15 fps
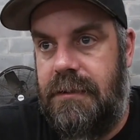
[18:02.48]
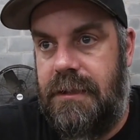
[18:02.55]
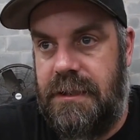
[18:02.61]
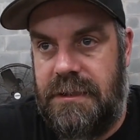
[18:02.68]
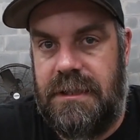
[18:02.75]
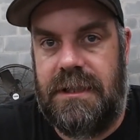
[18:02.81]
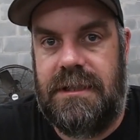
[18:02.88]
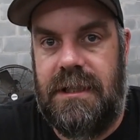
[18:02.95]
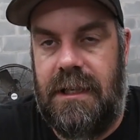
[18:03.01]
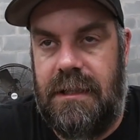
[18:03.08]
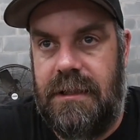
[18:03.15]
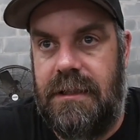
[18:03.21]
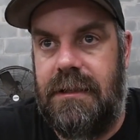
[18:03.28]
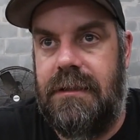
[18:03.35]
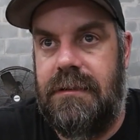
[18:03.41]
is
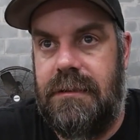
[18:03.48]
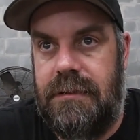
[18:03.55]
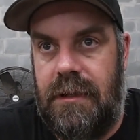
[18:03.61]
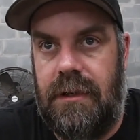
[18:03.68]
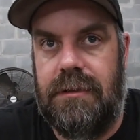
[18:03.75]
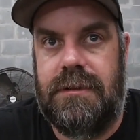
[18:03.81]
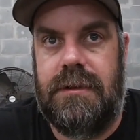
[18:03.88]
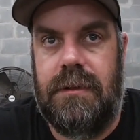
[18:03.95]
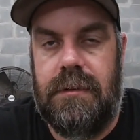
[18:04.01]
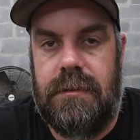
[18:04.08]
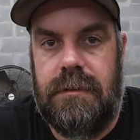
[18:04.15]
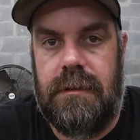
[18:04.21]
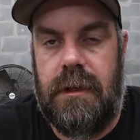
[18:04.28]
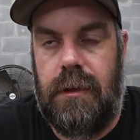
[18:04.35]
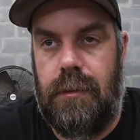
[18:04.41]
exciting. Also,
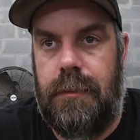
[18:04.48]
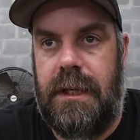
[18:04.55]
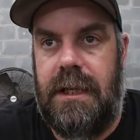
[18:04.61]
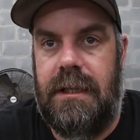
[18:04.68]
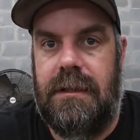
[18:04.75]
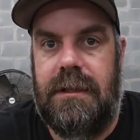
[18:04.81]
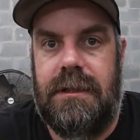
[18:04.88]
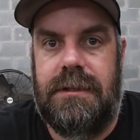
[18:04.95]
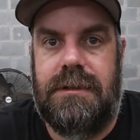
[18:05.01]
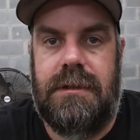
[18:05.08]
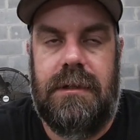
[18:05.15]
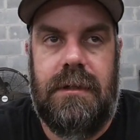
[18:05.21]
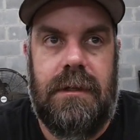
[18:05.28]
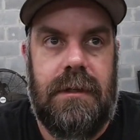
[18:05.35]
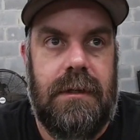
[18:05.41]
low
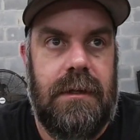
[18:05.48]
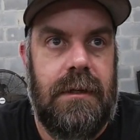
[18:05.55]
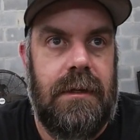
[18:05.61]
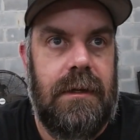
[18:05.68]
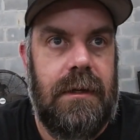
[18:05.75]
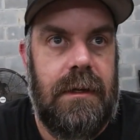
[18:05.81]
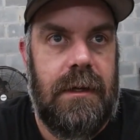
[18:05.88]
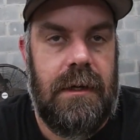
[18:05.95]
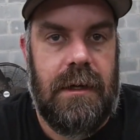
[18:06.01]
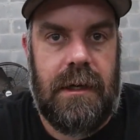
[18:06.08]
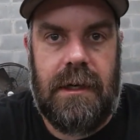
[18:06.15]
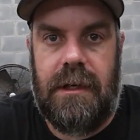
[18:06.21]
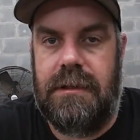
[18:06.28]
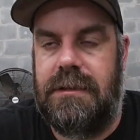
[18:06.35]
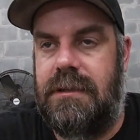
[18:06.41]
mileage,
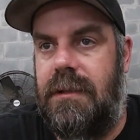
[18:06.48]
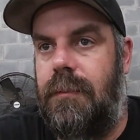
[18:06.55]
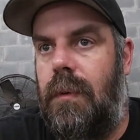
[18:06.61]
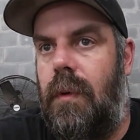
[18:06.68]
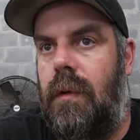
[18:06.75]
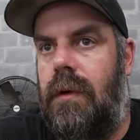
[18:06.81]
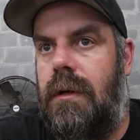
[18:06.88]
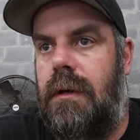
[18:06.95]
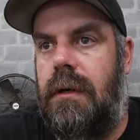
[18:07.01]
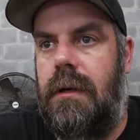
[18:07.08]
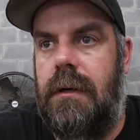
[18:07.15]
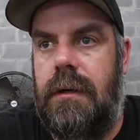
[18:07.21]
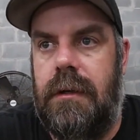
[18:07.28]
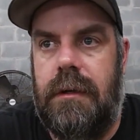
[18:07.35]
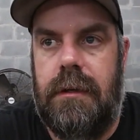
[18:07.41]
custom
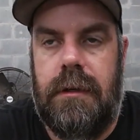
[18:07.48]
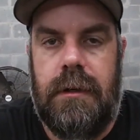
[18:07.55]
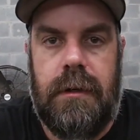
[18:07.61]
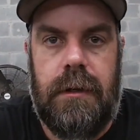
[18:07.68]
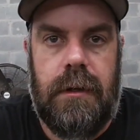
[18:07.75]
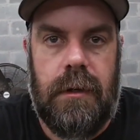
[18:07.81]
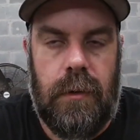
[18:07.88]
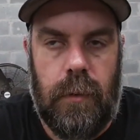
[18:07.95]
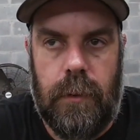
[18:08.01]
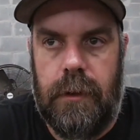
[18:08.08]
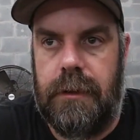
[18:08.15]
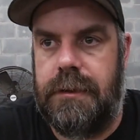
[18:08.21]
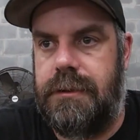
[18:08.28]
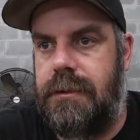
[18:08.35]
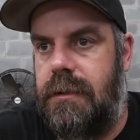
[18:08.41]
order,
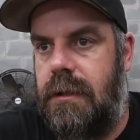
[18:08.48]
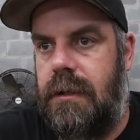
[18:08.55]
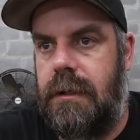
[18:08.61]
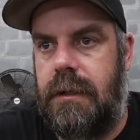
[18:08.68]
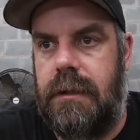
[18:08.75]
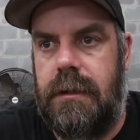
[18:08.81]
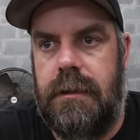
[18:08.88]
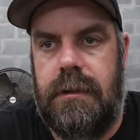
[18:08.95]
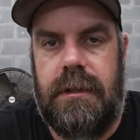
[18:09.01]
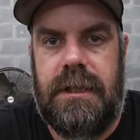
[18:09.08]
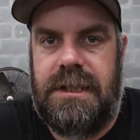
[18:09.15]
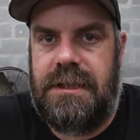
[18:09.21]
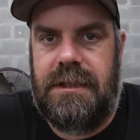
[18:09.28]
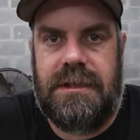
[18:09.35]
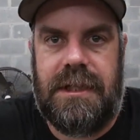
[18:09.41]
work truck.
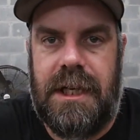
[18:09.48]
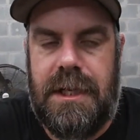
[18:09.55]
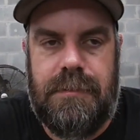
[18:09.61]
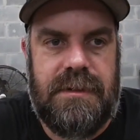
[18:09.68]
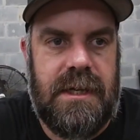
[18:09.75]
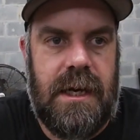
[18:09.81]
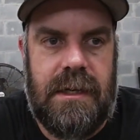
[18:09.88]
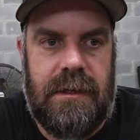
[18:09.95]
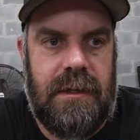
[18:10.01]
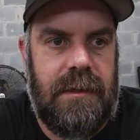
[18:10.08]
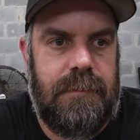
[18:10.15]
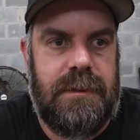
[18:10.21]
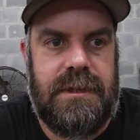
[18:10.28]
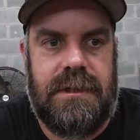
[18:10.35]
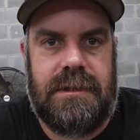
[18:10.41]
It just keeps adding
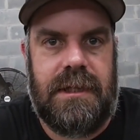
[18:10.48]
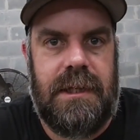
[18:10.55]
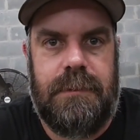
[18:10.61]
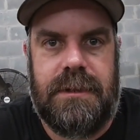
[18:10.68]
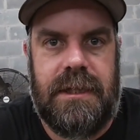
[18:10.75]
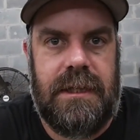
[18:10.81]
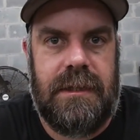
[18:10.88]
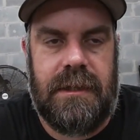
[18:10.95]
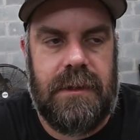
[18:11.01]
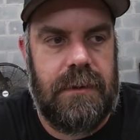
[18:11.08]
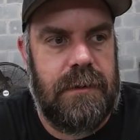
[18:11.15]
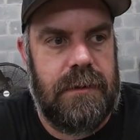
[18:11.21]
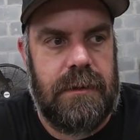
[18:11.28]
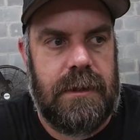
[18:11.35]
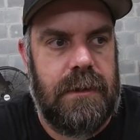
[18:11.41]
up. It just keeps getting
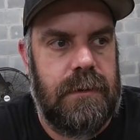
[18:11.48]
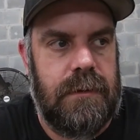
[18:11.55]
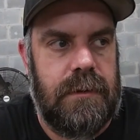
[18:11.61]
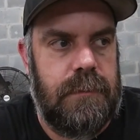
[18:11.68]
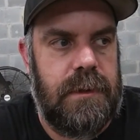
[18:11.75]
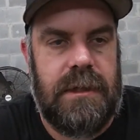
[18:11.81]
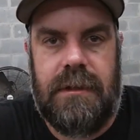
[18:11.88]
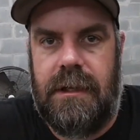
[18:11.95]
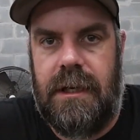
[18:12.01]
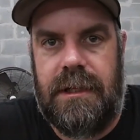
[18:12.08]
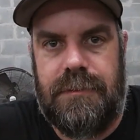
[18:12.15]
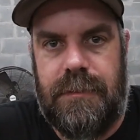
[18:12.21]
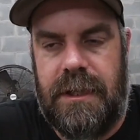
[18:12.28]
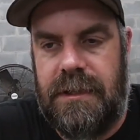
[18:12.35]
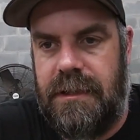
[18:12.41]
cooler and cooler to me. You
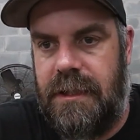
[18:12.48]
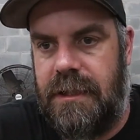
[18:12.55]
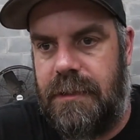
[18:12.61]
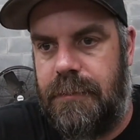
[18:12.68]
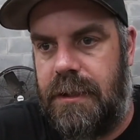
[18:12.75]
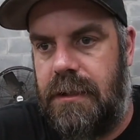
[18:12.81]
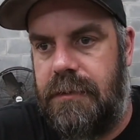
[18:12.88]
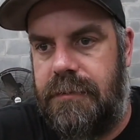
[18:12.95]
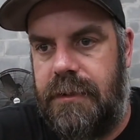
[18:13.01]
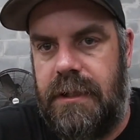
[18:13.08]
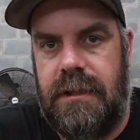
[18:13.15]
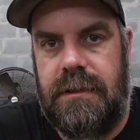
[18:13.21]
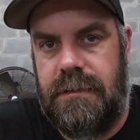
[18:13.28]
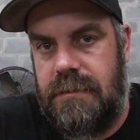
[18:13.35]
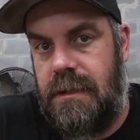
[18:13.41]
guys might think I'm
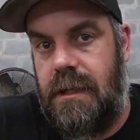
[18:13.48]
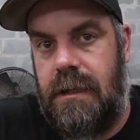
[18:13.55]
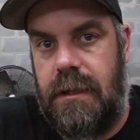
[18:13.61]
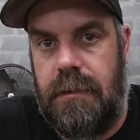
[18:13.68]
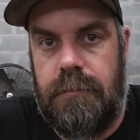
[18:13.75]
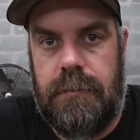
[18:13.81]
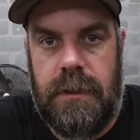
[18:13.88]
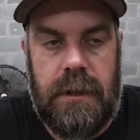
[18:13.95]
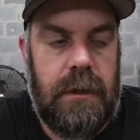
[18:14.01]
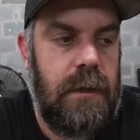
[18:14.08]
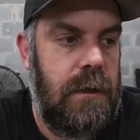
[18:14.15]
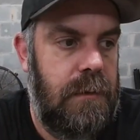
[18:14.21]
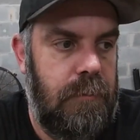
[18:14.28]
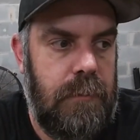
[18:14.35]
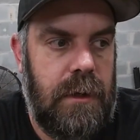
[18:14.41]
goofy, and I am,
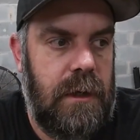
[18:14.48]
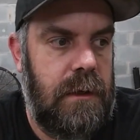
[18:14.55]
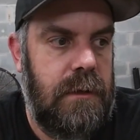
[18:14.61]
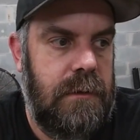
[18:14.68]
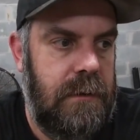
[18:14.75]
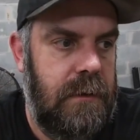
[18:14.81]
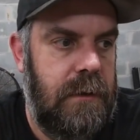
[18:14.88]
but